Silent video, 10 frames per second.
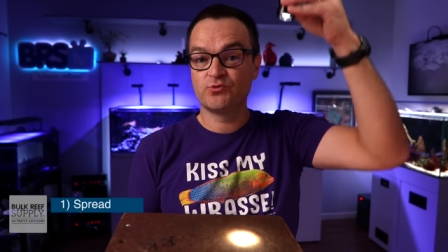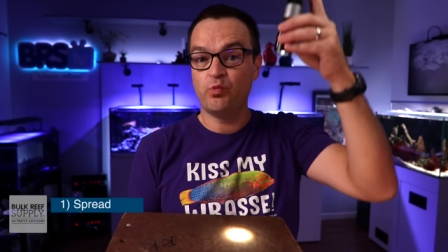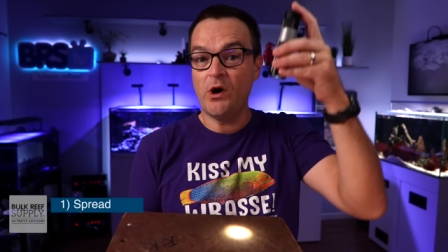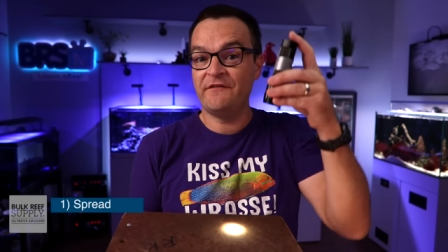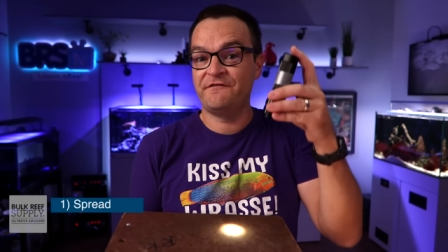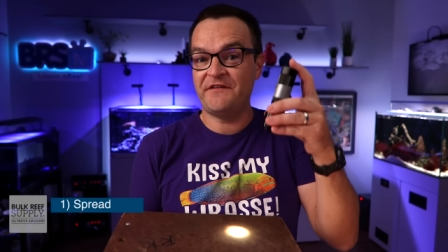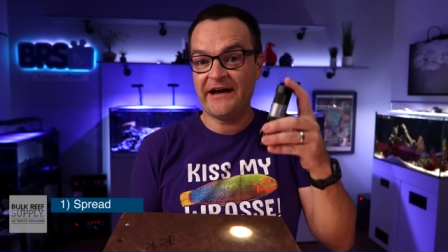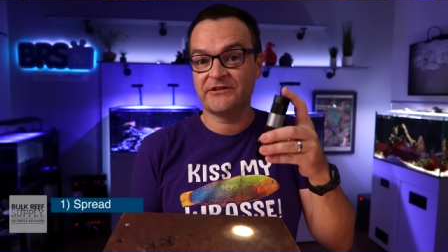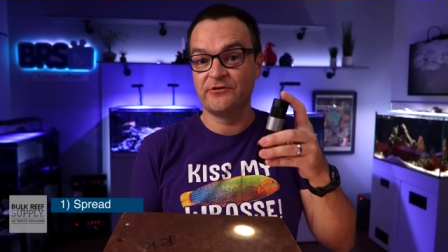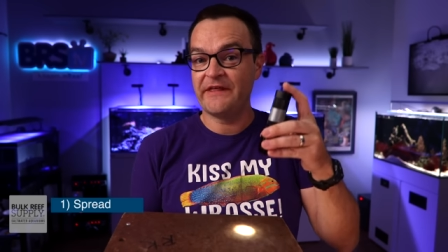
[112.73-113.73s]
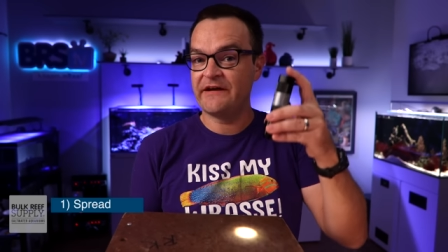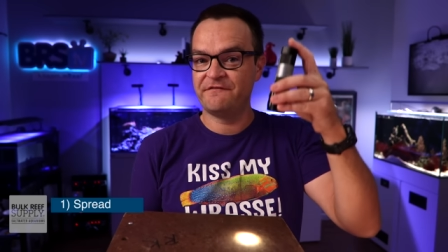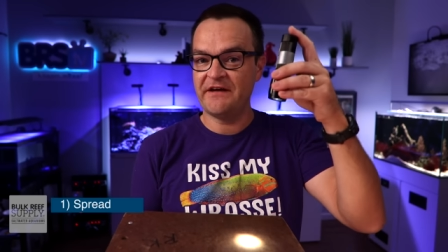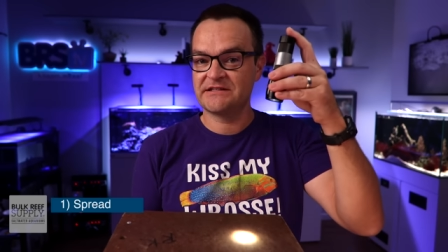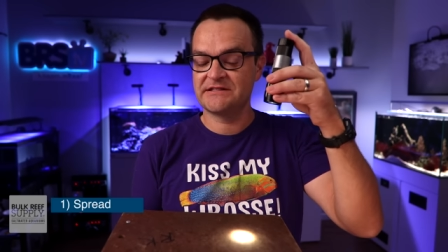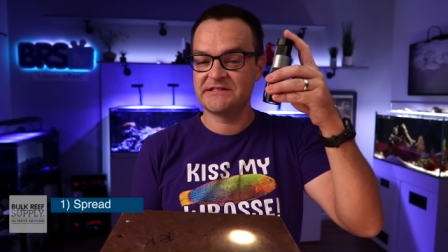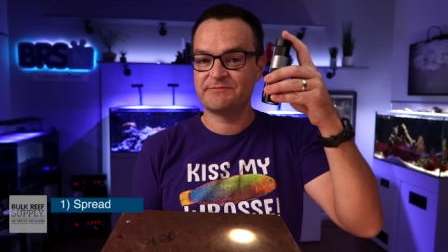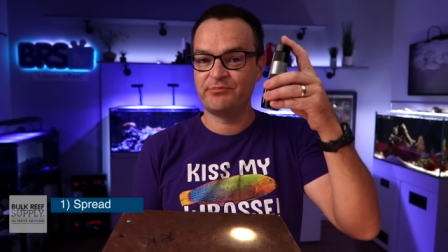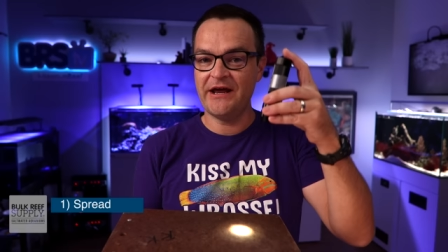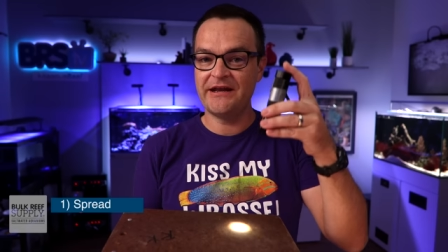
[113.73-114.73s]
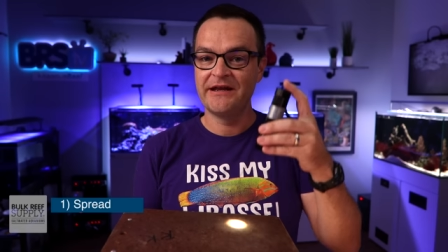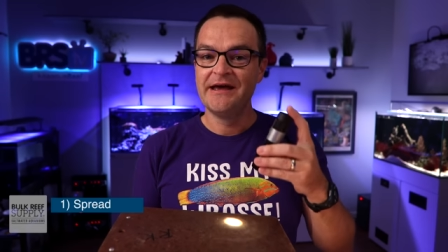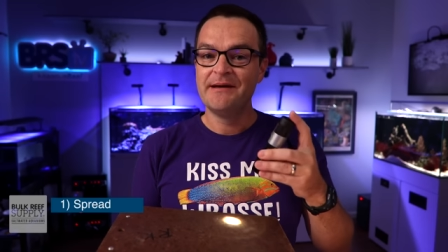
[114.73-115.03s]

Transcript: one factor that affects the spread,